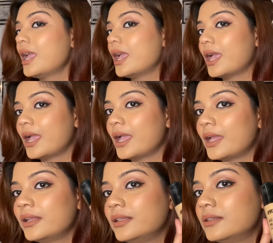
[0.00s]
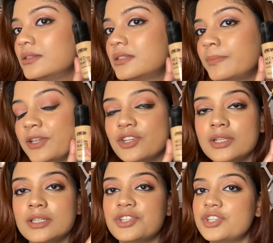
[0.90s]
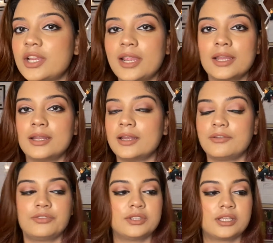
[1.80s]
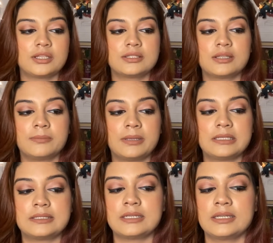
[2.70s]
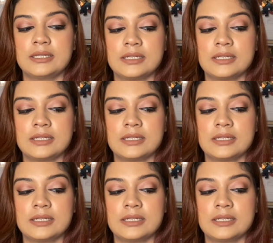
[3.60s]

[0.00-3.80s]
And especially the shade and everything is amazing.